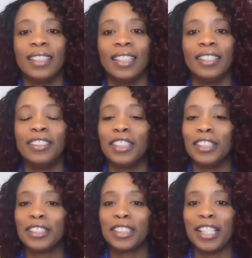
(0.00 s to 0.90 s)

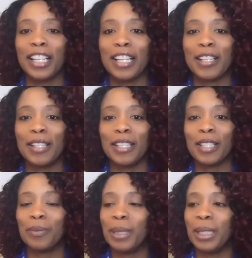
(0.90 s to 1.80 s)
it
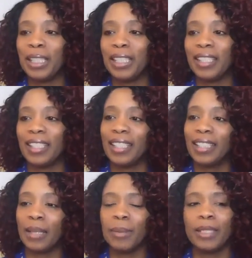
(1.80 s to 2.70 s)
could be,
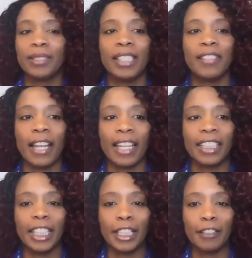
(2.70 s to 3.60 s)
let me see if I can
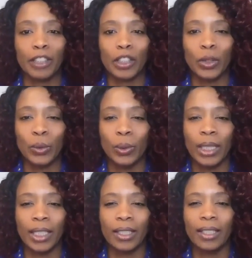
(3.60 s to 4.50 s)
think of a
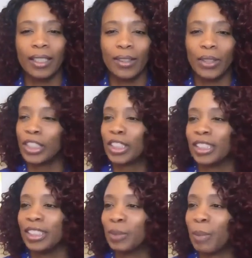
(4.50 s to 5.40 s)
quick question,
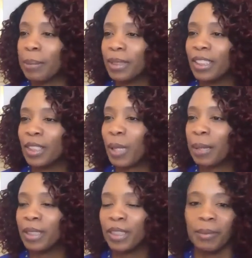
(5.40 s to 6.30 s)
because this just
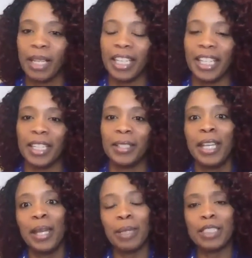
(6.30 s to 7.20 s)
popped into my head.
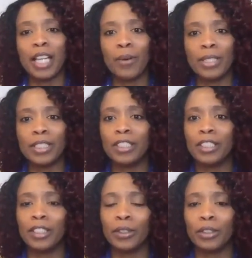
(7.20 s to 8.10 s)
But it's always good
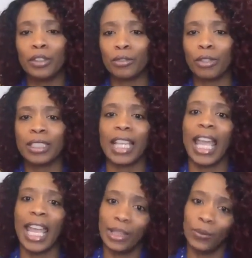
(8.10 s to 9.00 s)
to know the strengths
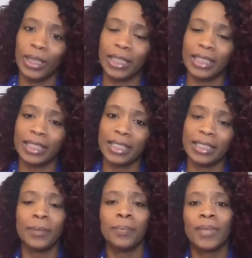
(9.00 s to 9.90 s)
and the
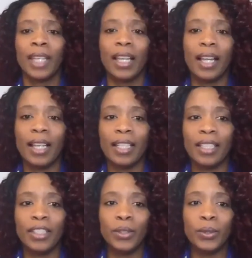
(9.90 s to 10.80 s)
weaknesses.
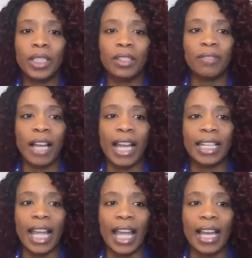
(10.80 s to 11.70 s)
You could
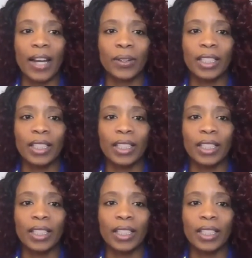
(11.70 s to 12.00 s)
find out,